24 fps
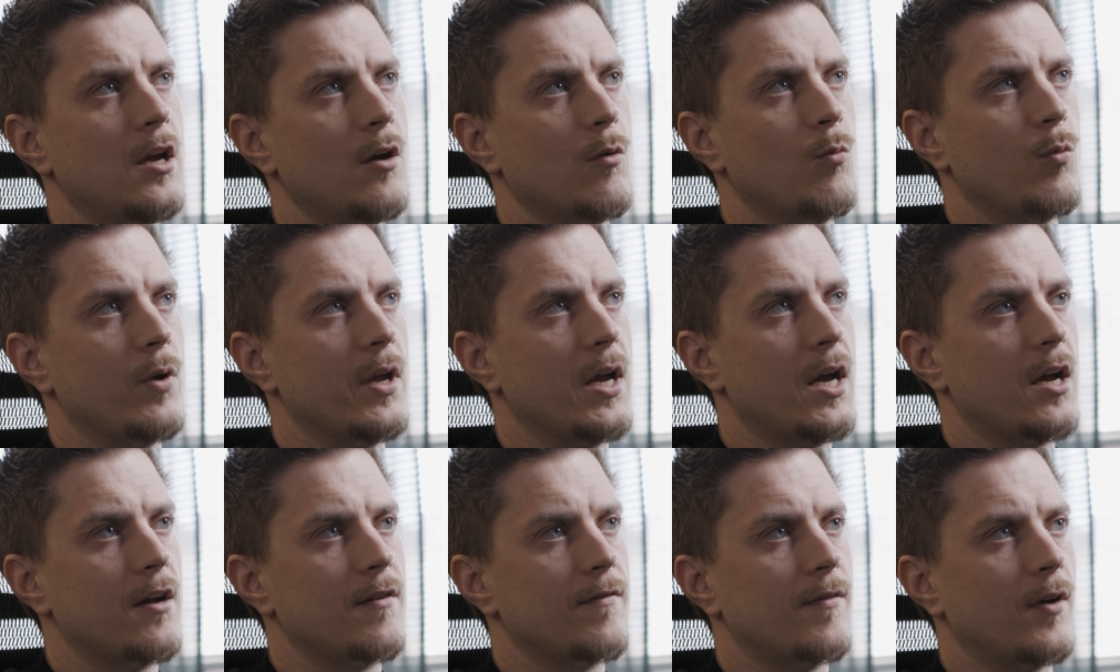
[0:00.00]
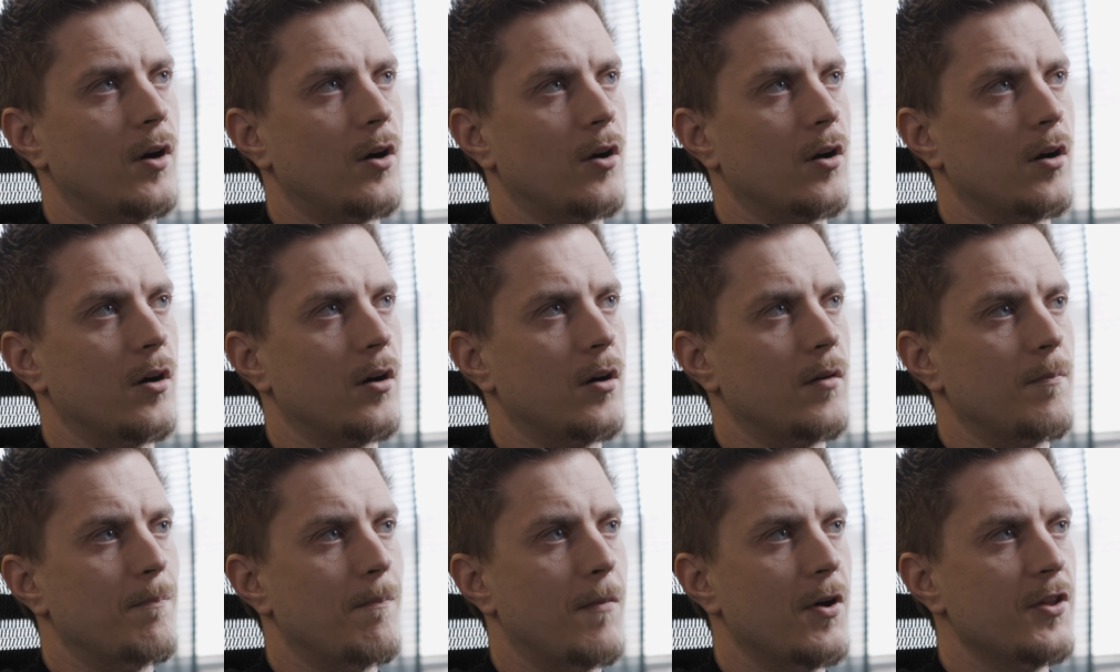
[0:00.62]
We have
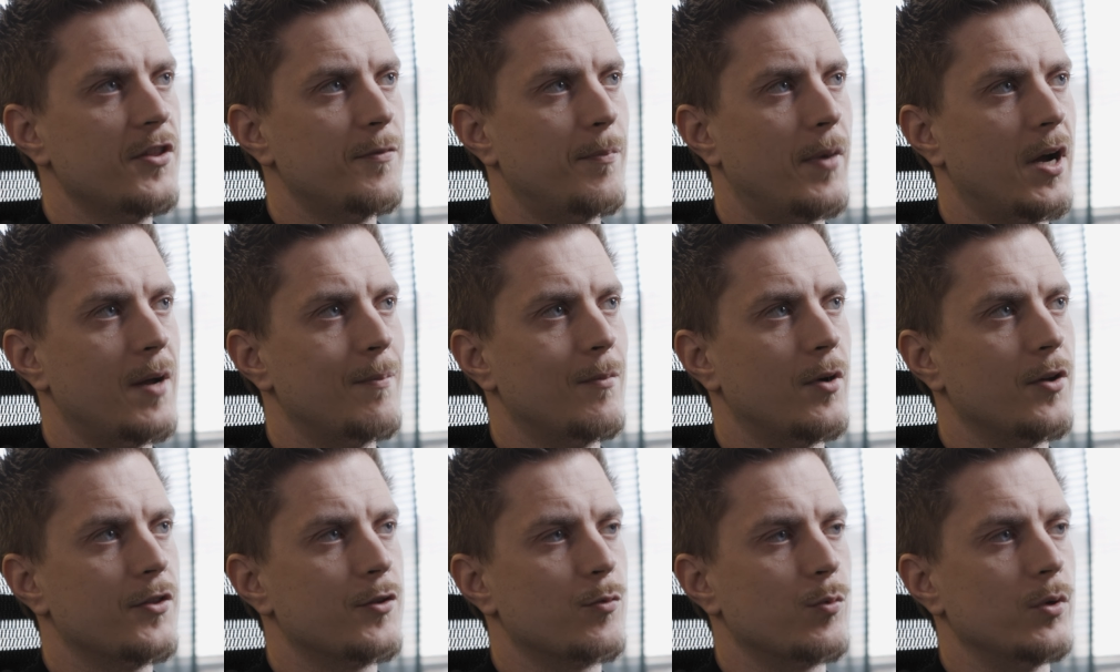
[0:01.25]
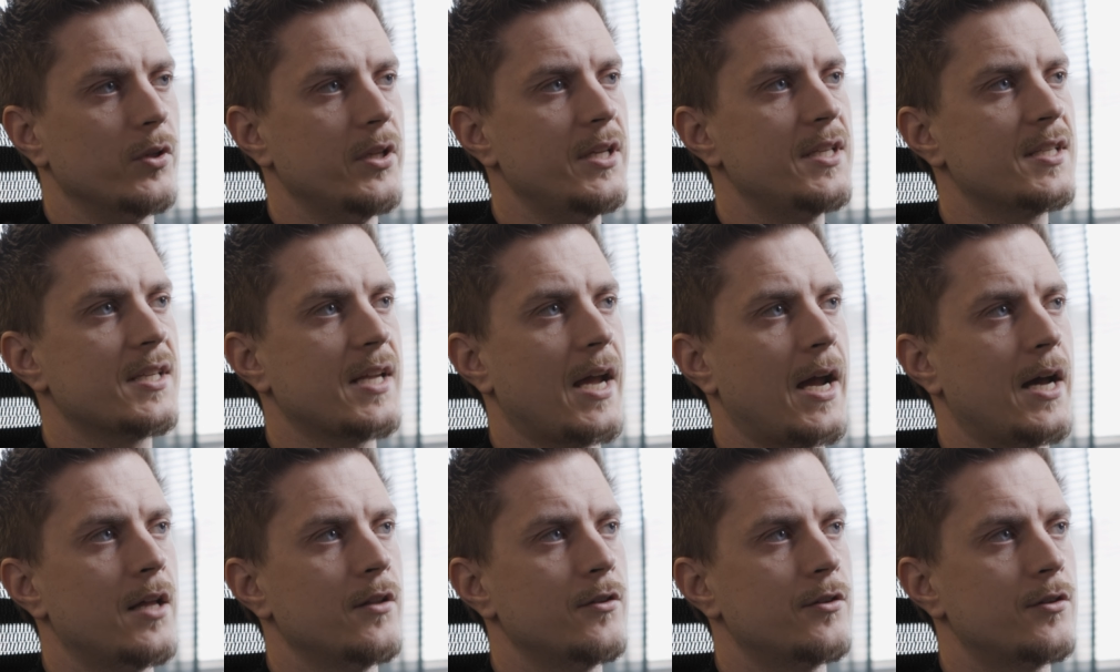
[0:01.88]
our month-by-month release
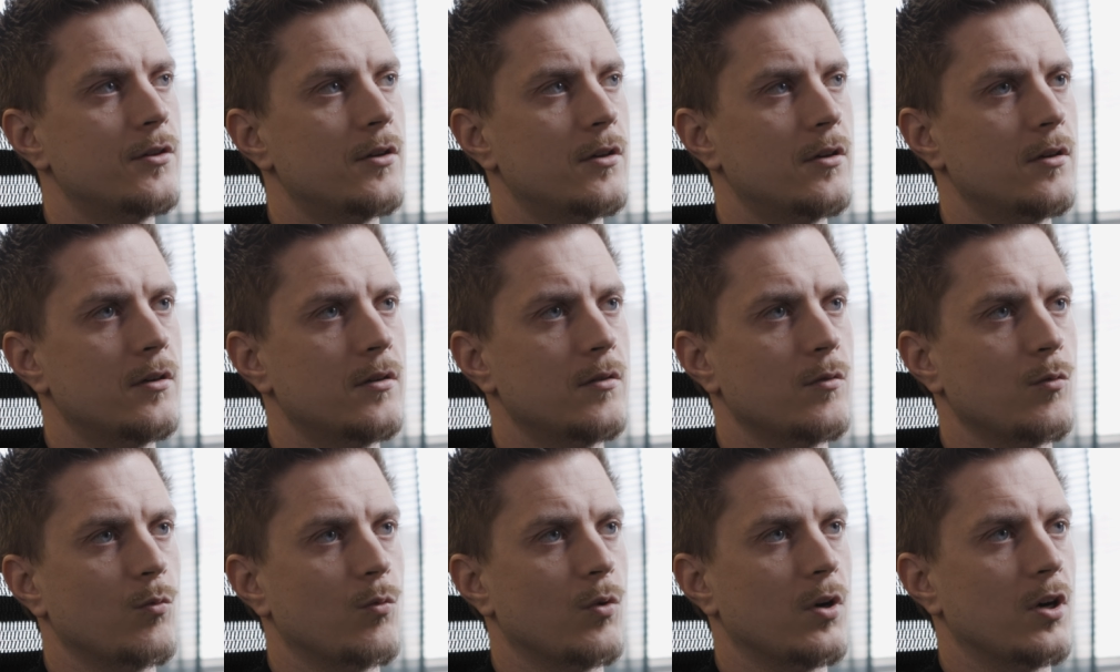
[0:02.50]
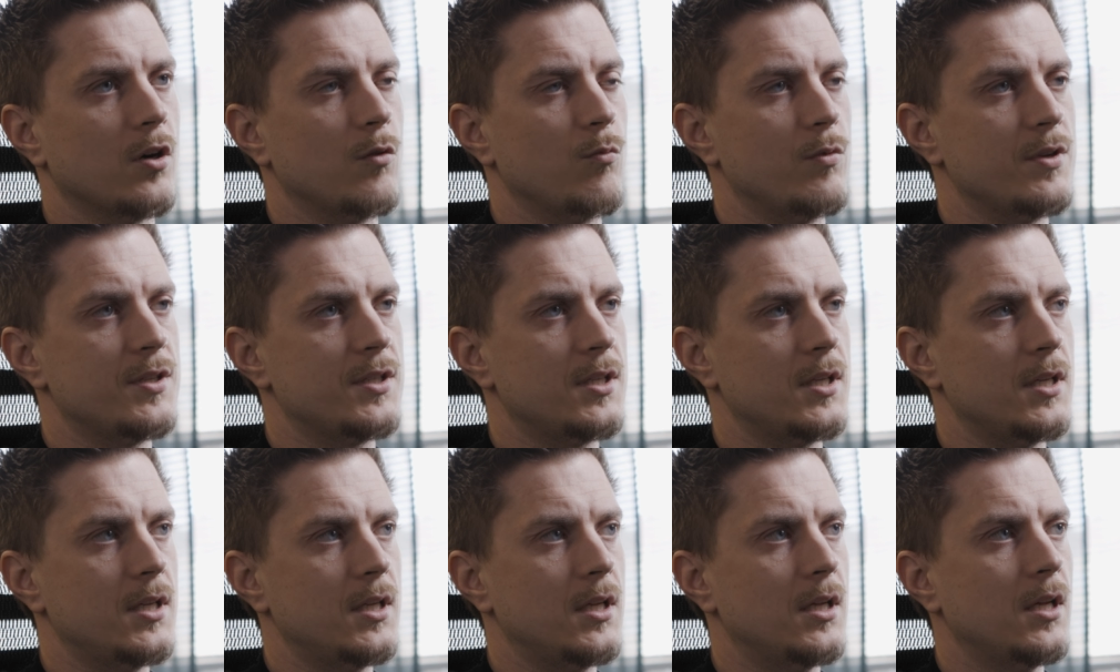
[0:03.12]
calendar where we
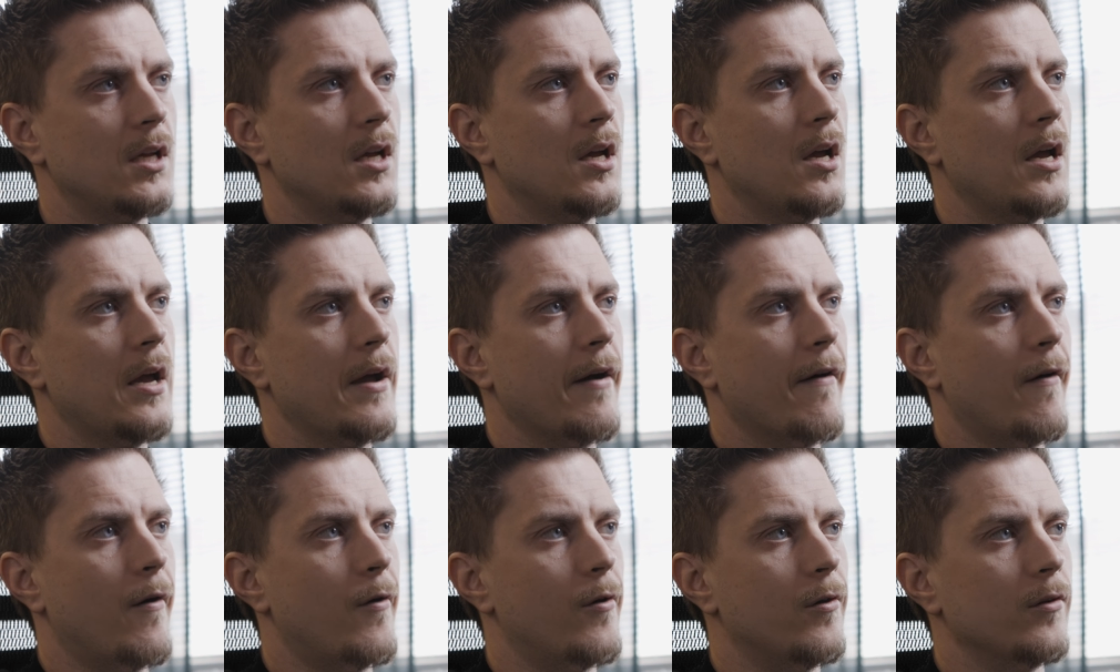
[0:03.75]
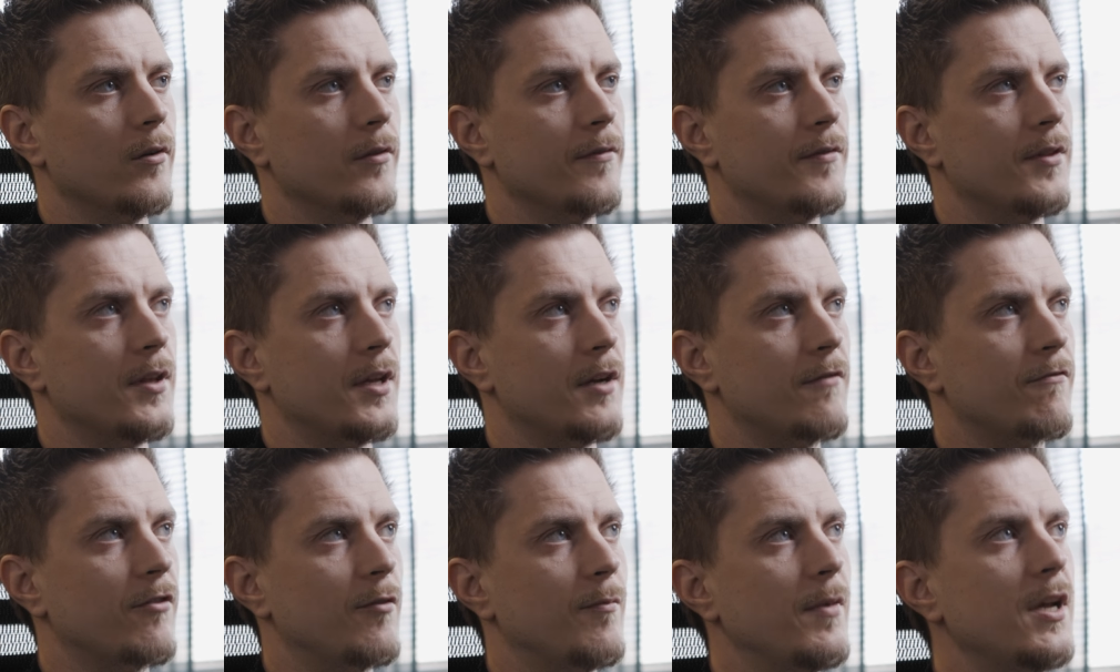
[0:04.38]
see all of the
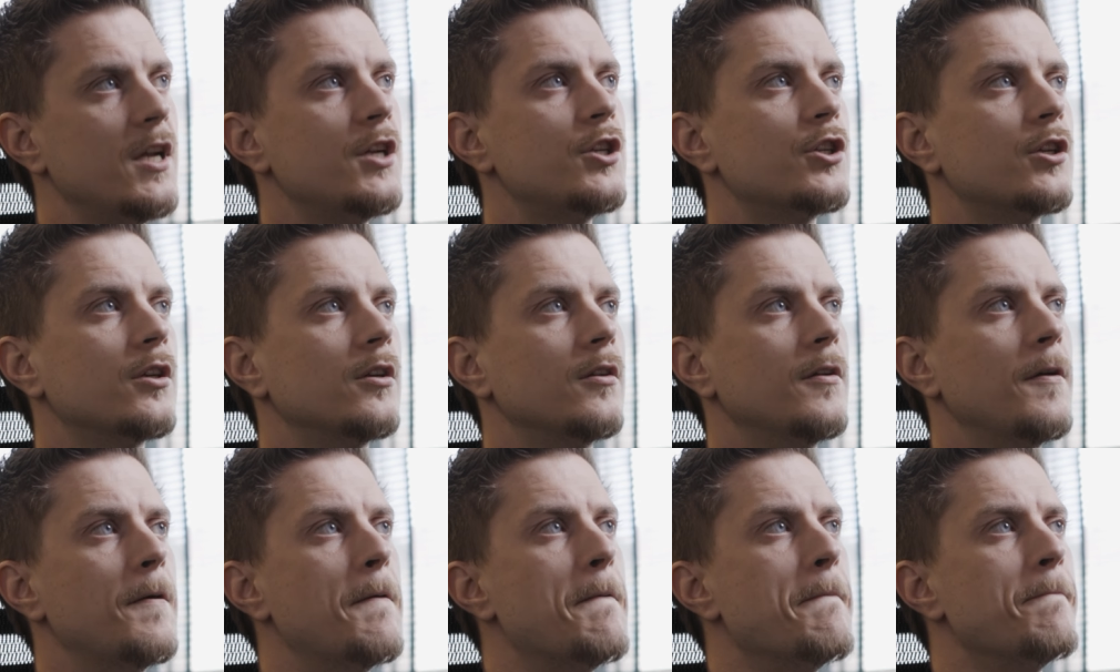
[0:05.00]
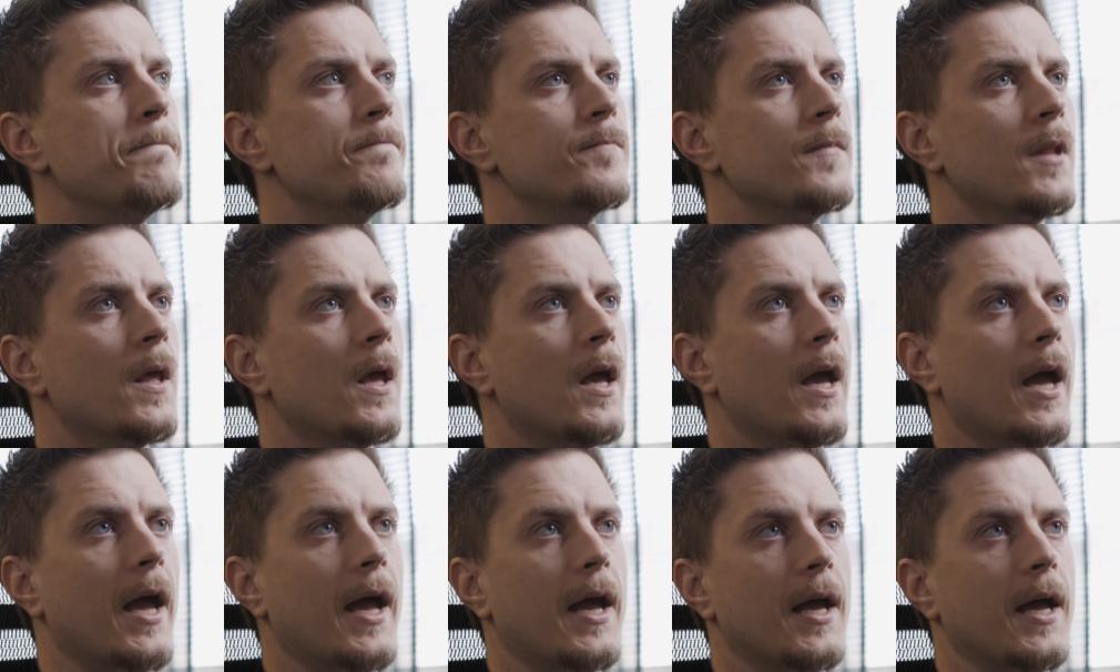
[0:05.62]
information.